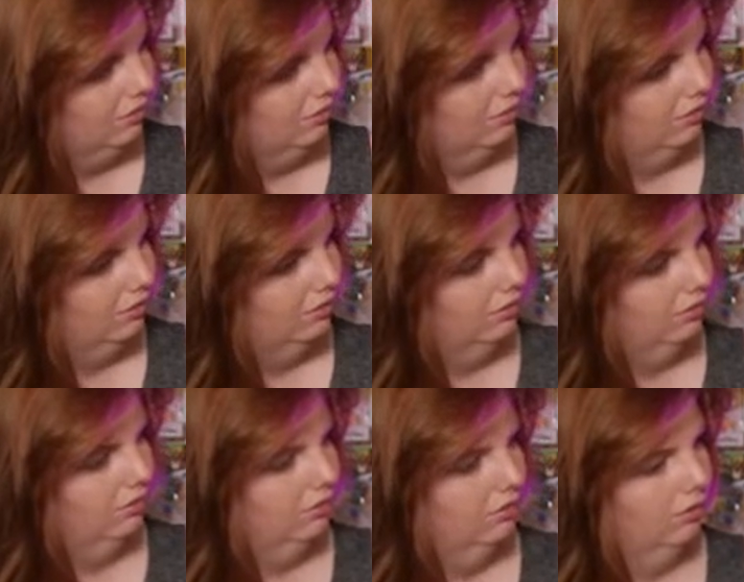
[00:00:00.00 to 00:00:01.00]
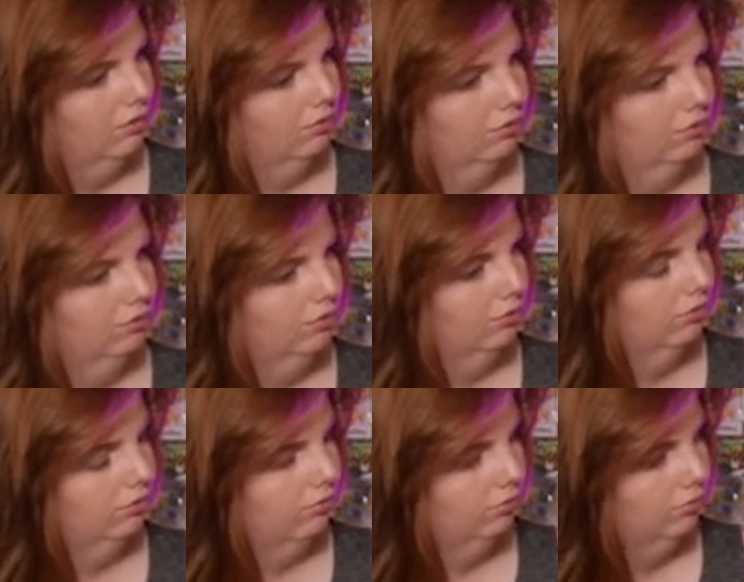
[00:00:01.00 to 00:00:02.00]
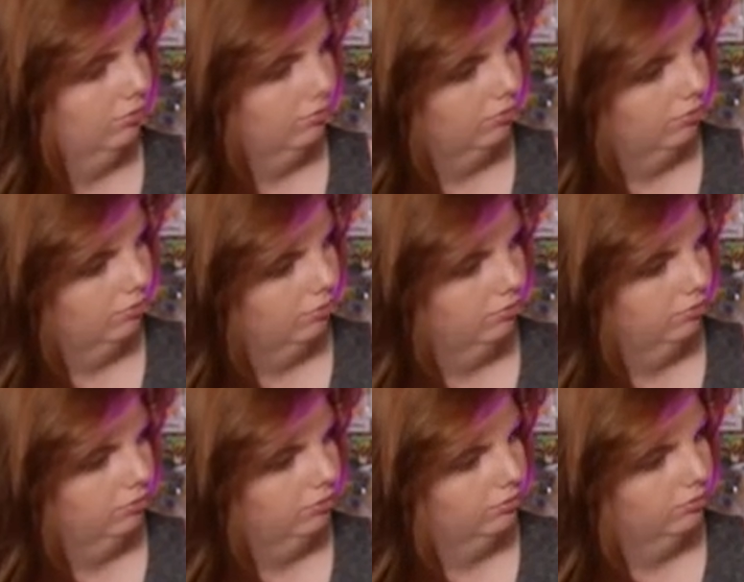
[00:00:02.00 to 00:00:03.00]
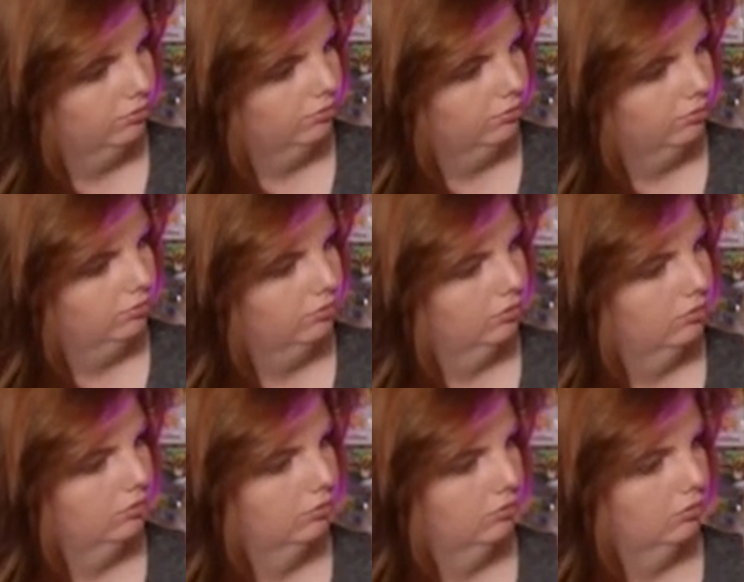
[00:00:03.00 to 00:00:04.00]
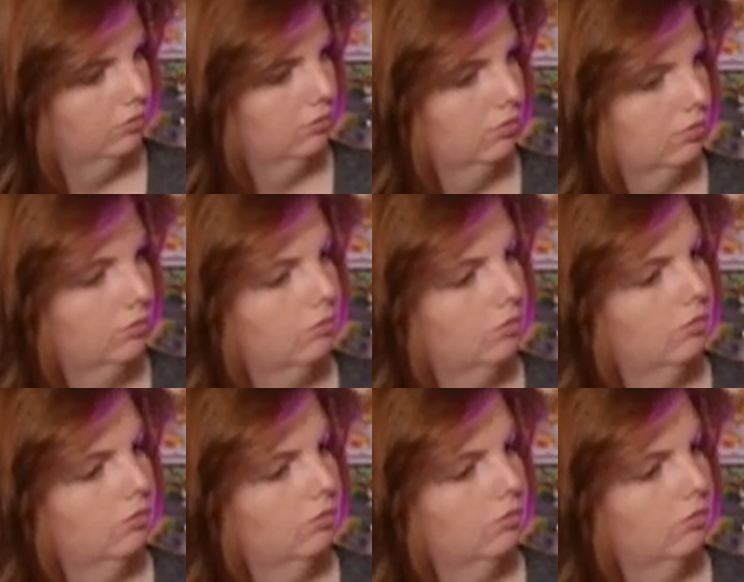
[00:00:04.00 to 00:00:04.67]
The person shown says nothing.